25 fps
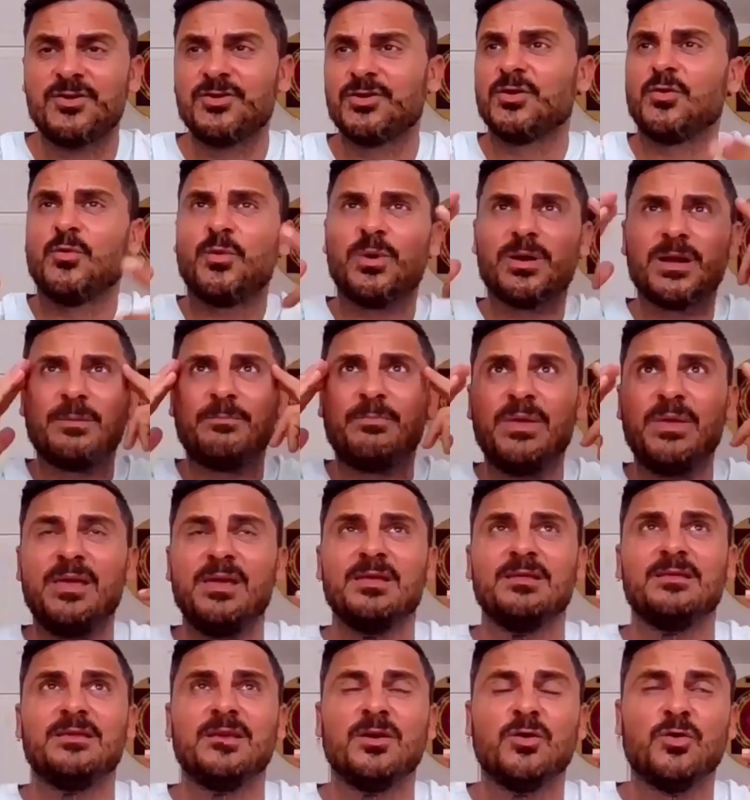You don't want to
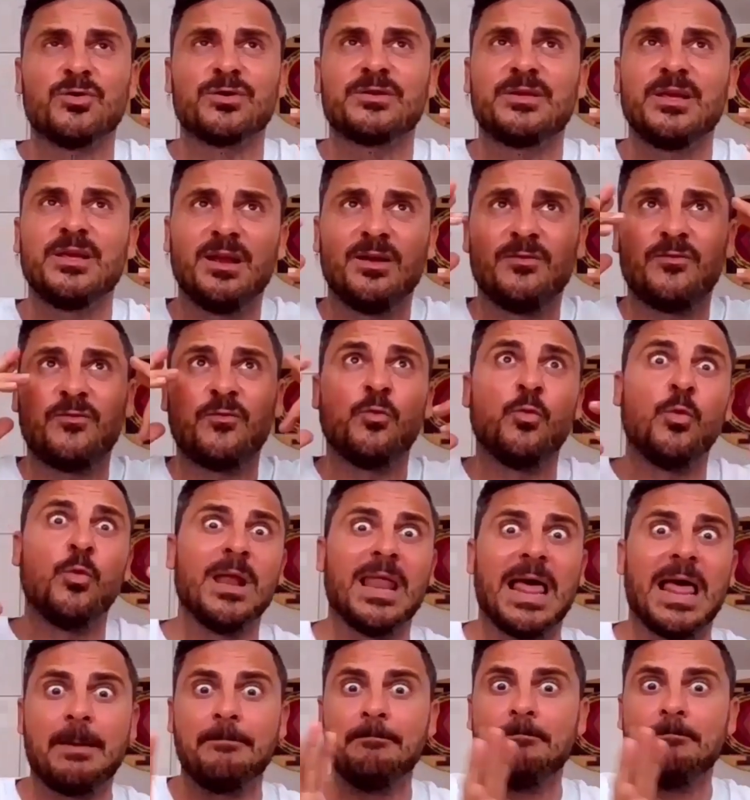be in the ordeal of
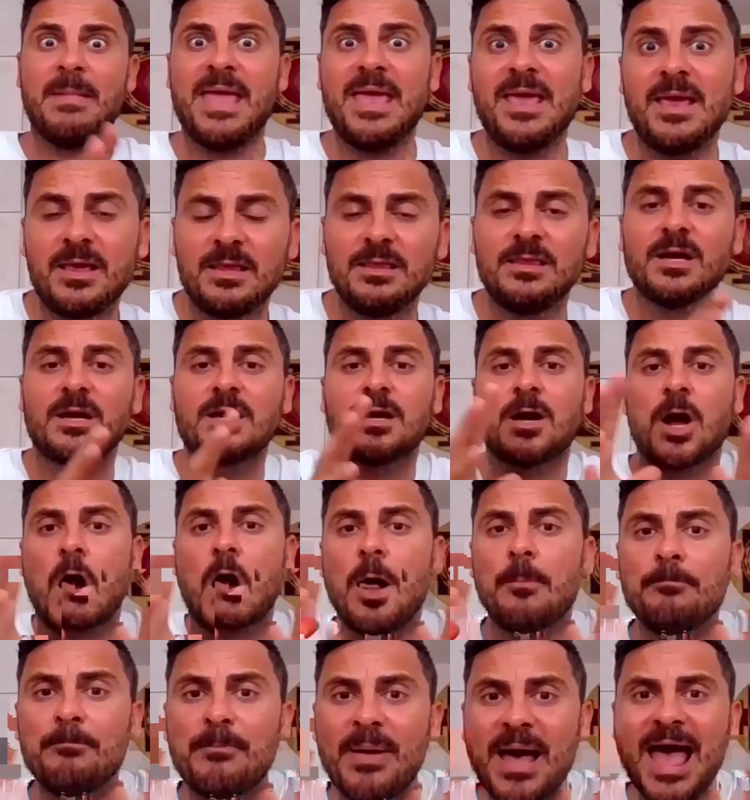will I make the
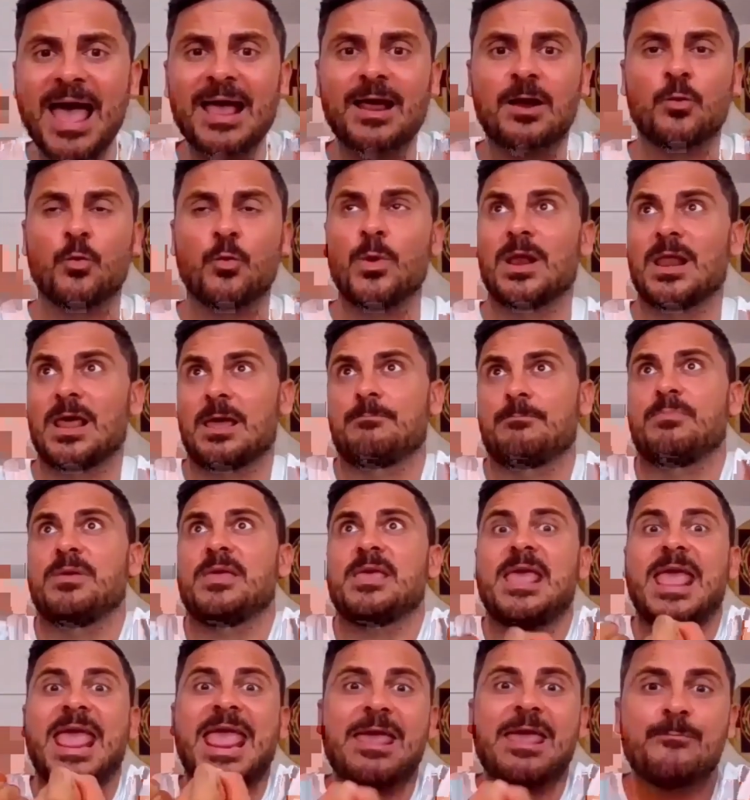comeback? Will I
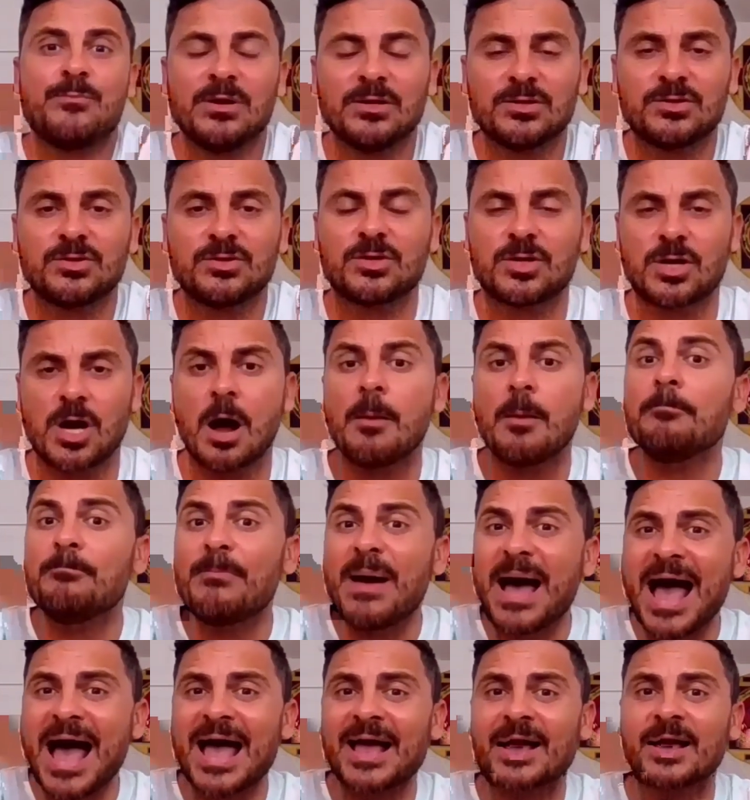be able to
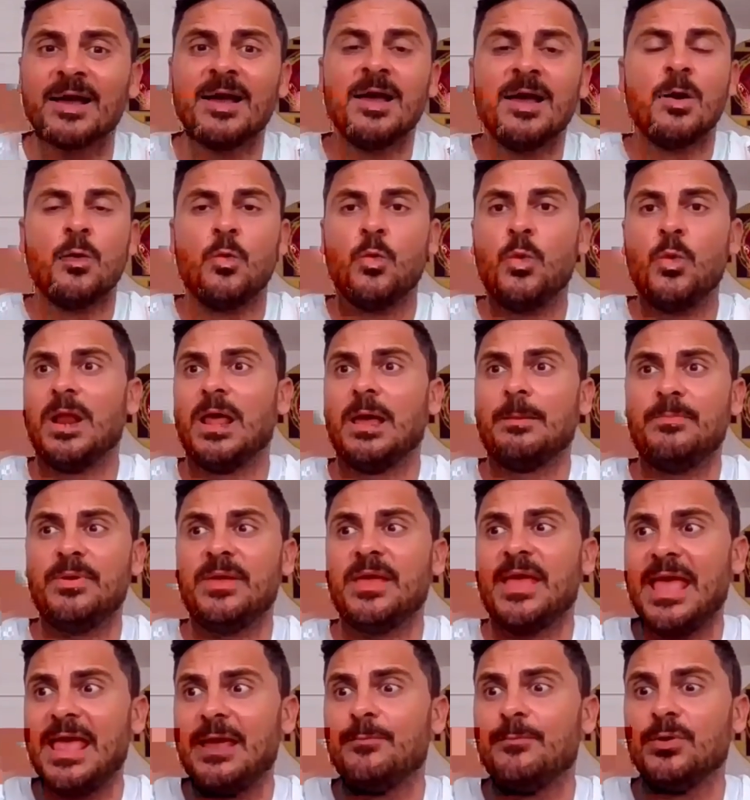come back? Will I
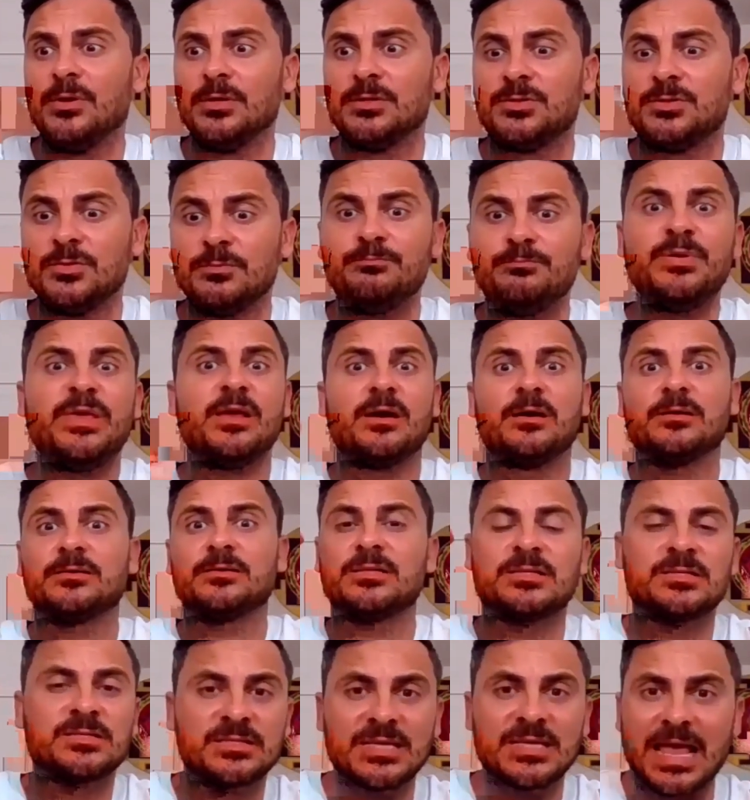be able to be
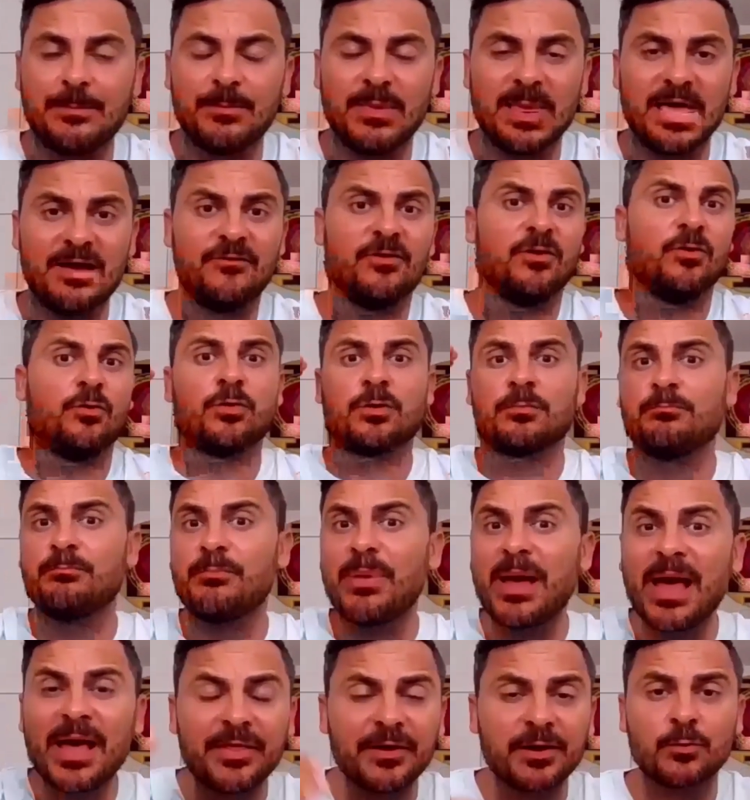on the same level or
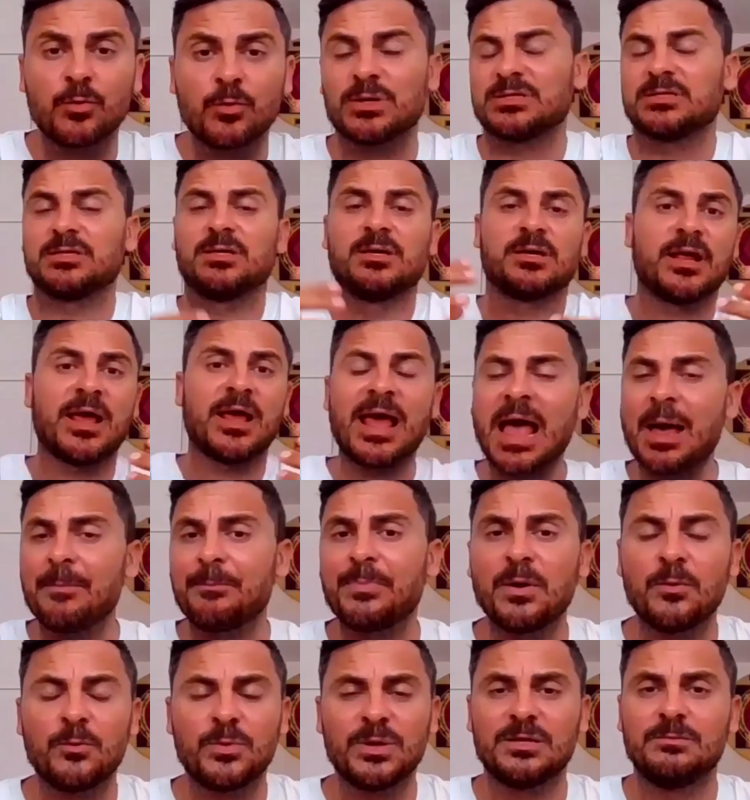better? What's going to
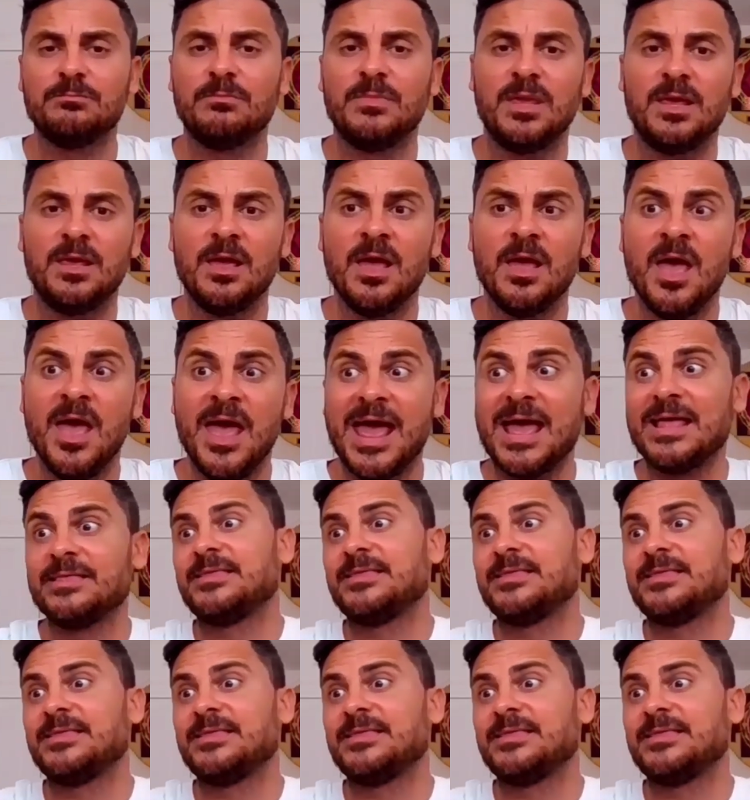happen with me?